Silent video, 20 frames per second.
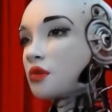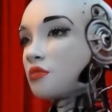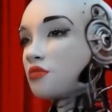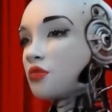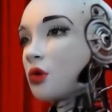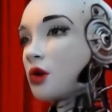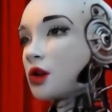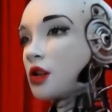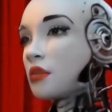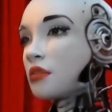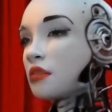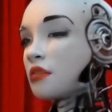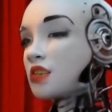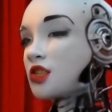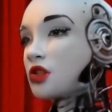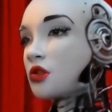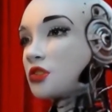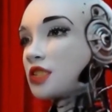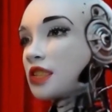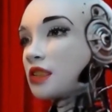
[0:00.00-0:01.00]
before,
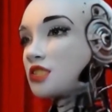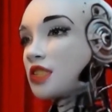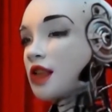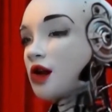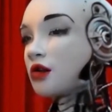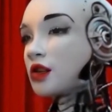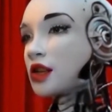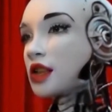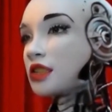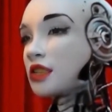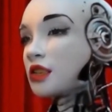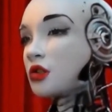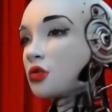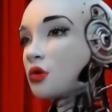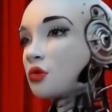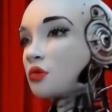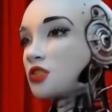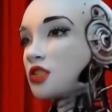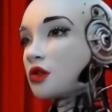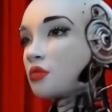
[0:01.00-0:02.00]
using target
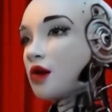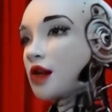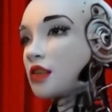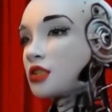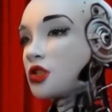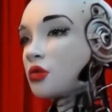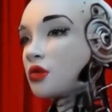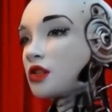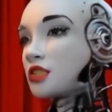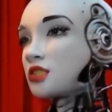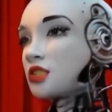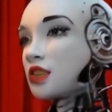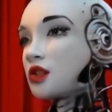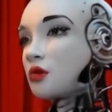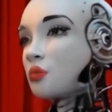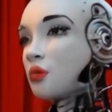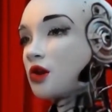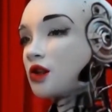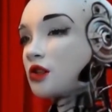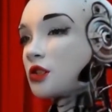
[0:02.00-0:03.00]
include directories
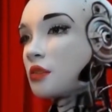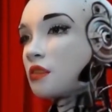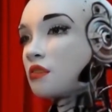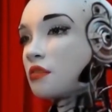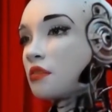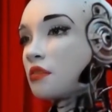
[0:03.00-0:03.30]
keyword.